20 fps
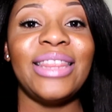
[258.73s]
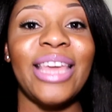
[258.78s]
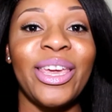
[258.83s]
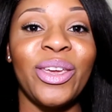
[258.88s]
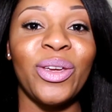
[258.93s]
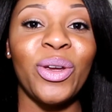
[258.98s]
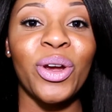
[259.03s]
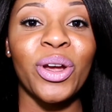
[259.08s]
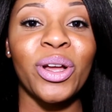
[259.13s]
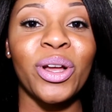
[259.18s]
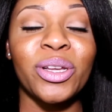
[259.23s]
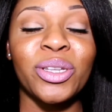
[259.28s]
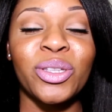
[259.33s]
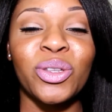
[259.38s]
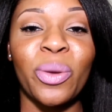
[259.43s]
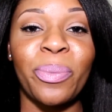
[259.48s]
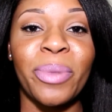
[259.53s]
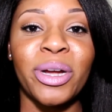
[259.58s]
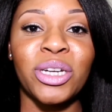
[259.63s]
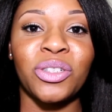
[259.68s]
Thank you girls
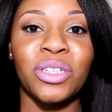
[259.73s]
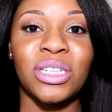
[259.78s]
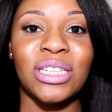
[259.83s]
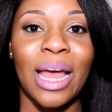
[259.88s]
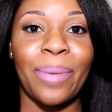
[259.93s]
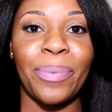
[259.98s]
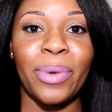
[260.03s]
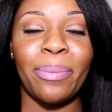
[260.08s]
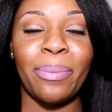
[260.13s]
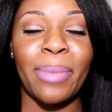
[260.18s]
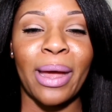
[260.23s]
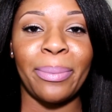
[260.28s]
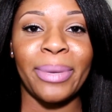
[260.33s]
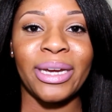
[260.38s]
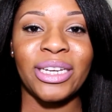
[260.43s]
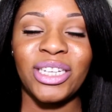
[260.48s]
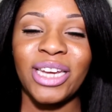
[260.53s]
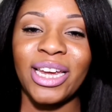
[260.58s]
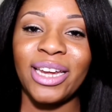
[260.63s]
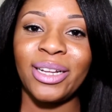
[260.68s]
so much for stopping by
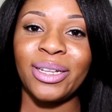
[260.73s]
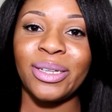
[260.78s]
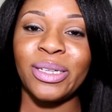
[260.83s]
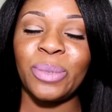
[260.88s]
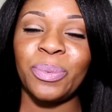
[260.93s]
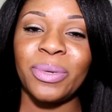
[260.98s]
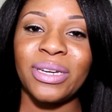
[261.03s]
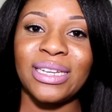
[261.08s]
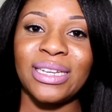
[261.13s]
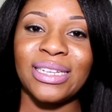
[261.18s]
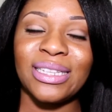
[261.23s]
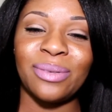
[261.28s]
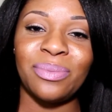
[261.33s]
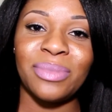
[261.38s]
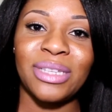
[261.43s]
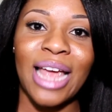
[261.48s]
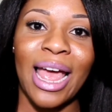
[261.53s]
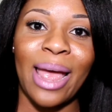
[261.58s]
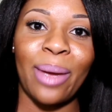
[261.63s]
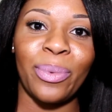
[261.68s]
my channel and spending
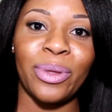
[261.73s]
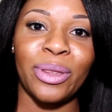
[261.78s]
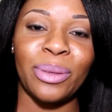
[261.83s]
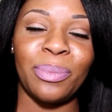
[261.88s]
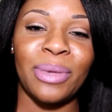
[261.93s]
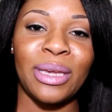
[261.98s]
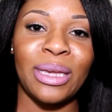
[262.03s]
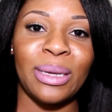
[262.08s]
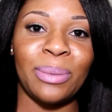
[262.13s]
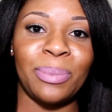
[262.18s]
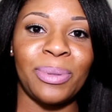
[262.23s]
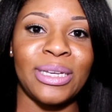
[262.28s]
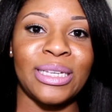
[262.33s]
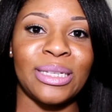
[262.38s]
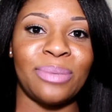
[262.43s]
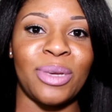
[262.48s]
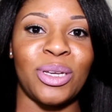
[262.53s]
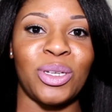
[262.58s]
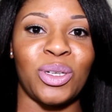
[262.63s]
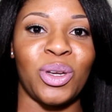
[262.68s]
some time with me.
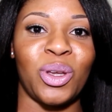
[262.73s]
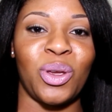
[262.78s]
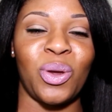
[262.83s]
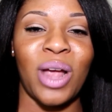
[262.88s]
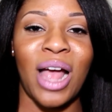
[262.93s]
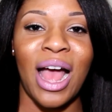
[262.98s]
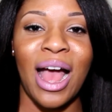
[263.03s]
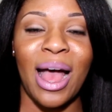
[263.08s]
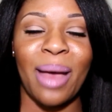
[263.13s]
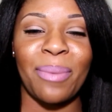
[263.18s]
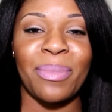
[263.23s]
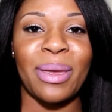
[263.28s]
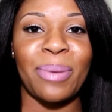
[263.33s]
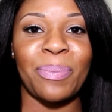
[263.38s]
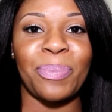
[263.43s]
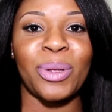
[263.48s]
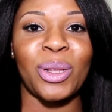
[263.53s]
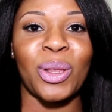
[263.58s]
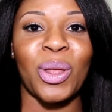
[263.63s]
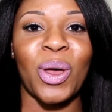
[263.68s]
Please make sure you
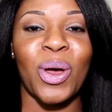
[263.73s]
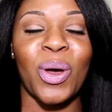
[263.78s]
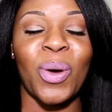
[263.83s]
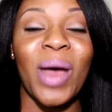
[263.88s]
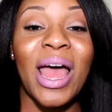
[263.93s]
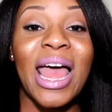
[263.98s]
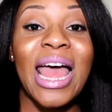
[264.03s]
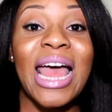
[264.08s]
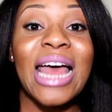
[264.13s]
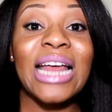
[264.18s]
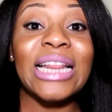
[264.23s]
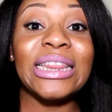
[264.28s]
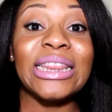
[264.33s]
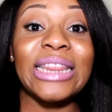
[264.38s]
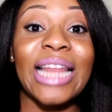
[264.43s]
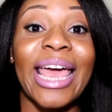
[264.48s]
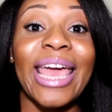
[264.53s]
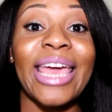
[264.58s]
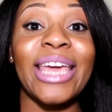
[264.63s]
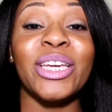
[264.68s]
comment below,
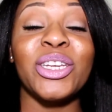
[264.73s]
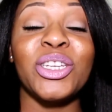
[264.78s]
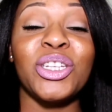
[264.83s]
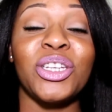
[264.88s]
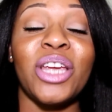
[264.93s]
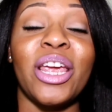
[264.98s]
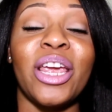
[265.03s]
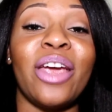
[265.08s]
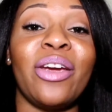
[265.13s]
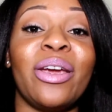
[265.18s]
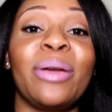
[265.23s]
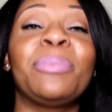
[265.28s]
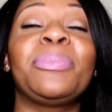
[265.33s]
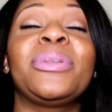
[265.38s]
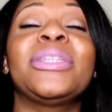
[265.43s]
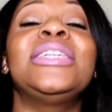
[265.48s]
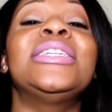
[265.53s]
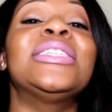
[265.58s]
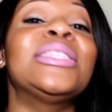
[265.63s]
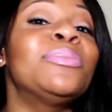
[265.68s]
like, share, and
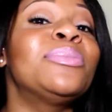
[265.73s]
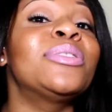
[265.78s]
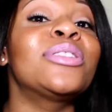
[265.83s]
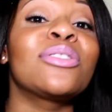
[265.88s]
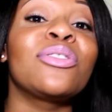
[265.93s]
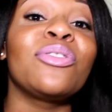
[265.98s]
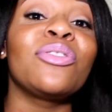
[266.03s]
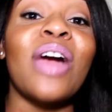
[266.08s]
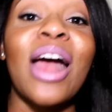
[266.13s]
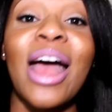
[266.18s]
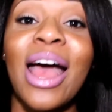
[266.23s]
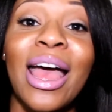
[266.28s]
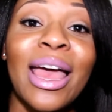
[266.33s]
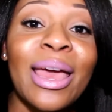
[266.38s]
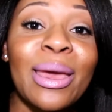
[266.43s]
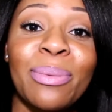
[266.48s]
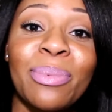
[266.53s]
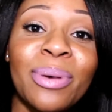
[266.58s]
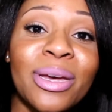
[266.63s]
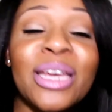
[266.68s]
please
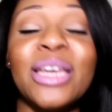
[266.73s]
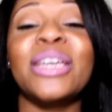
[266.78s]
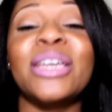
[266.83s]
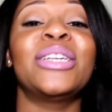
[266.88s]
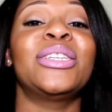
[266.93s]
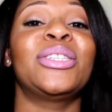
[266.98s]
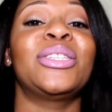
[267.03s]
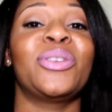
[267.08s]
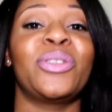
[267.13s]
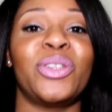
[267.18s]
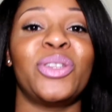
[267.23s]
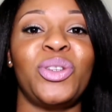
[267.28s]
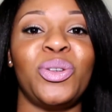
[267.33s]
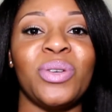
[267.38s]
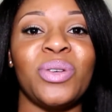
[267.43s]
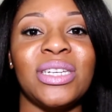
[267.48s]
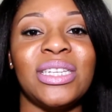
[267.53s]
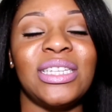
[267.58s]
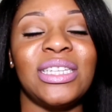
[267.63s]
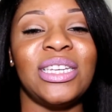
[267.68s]
subscribe so that
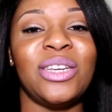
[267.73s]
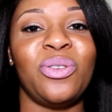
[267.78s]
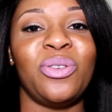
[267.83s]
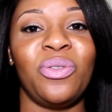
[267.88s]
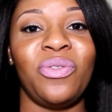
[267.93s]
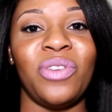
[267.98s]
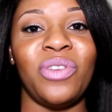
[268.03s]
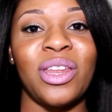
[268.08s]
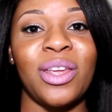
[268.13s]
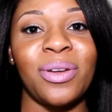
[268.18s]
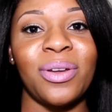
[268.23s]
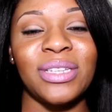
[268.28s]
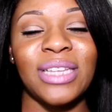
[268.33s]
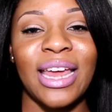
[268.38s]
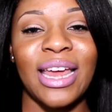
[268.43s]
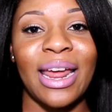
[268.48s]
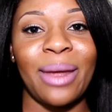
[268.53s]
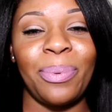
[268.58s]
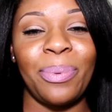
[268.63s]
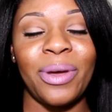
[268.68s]
you can see new videos
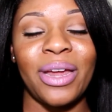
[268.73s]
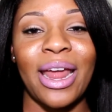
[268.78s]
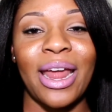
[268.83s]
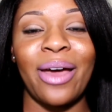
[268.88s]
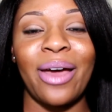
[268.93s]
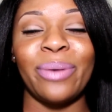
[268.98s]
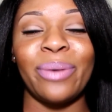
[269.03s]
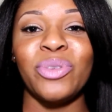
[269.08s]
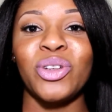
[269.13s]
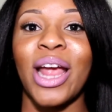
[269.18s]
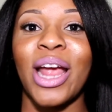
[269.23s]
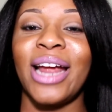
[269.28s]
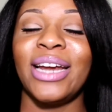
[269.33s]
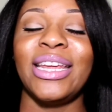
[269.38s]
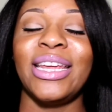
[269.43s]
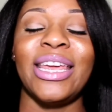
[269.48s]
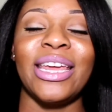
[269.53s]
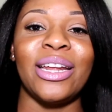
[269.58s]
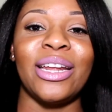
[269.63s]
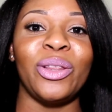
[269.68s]
that I put out. I'm
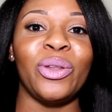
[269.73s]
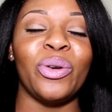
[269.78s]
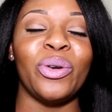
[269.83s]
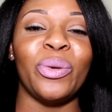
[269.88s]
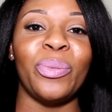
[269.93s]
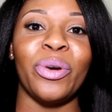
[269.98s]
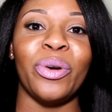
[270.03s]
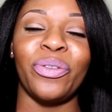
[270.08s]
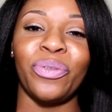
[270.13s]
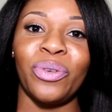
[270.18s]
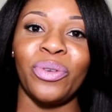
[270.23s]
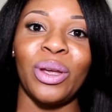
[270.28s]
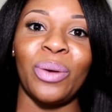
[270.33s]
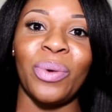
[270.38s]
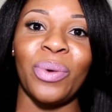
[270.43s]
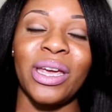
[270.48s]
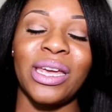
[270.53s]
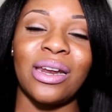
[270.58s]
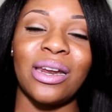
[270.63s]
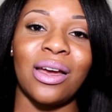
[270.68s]
trying to get a little more
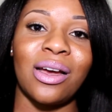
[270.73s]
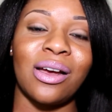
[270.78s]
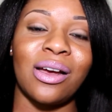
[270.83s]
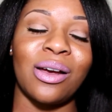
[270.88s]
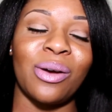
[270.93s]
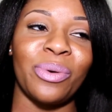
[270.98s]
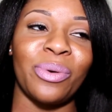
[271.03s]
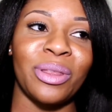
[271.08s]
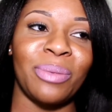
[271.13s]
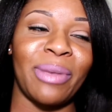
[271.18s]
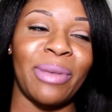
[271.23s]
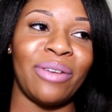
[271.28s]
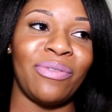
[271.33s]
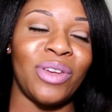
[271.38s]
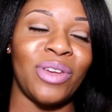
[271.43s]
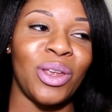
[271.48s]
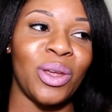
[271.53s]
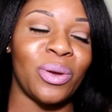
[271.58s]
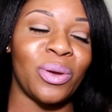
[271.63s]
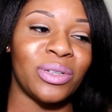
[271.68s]
frequent with my
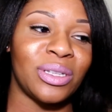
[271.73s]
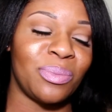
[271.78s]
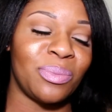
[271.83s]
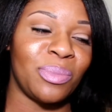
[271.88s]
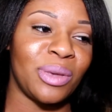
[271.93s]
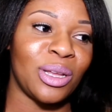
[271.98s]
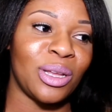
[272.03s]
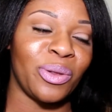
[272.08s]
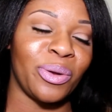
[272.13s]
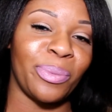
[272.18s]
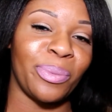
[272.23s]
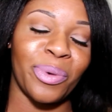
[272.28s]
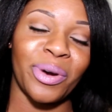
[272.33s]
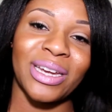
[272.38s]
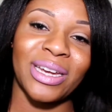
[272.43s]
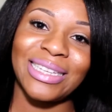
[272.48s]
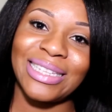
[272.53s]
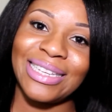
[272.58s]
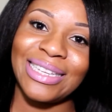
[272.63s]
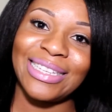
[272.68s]
videos and be a little
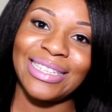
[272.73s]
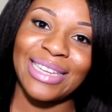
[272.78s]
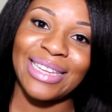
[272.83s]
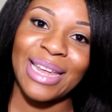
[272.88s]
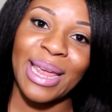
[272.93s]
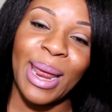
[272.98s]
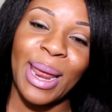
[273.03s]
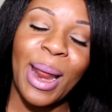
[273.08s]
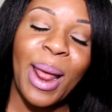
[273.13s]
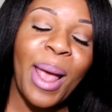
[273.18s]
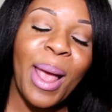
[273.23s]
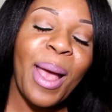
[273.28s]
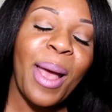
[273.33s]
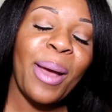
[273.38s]
more consistent.